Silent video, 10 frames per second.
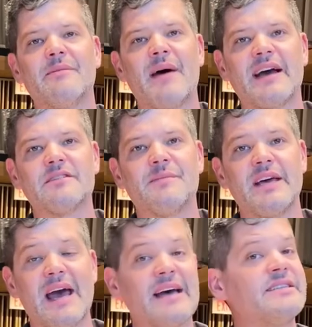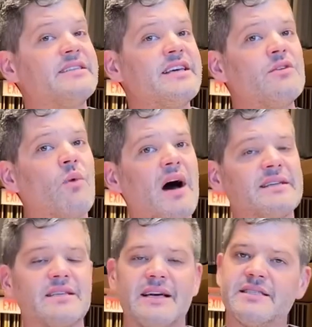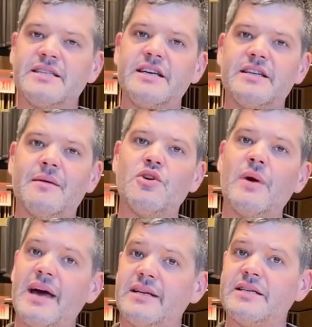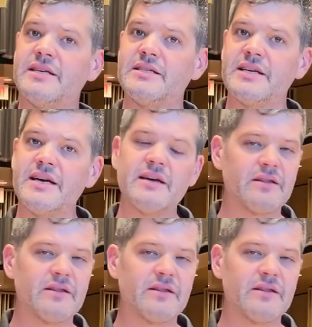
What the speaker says: back to me at dwatt, that's D-W-A-T-T,